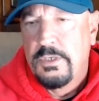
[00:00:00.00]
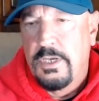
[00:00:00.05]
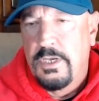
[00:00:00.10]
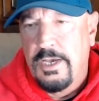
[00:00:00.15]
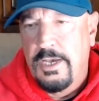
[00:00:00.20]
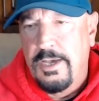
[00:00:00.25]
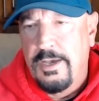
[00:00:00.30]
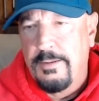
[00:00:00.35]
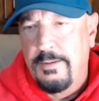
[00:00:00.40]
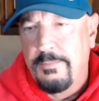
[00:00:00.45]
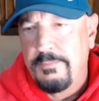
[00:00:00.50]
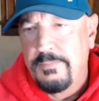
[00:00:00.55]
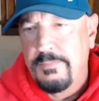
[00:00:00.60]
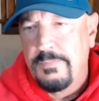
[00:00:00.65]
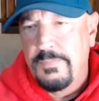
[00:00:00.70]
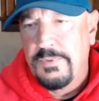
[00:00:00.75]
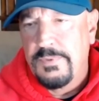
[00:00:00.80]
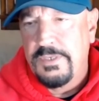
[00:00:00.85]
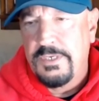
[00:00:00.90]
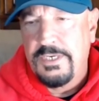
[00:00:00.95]
um,
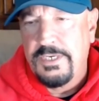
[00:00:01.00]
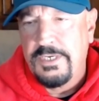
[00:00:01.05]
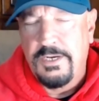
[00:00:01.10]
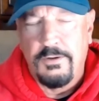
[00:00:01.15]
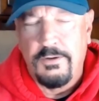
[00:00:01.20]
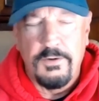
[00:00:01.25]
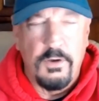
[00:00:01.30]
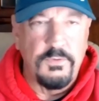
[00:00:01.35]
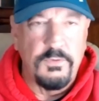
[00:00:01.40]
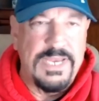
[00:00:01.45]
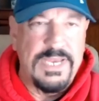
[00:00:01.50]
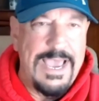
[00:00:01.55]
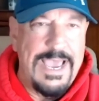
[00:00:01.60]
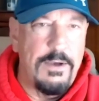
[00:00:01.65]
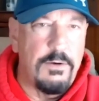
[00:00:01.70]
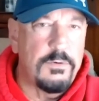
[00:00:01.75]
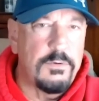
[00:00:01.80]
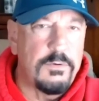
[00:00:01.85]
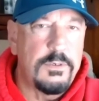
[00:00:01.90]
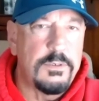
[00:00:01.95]
you know, go
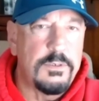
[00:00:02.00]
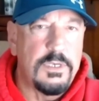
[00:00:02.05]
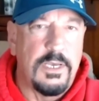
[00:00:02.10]
down.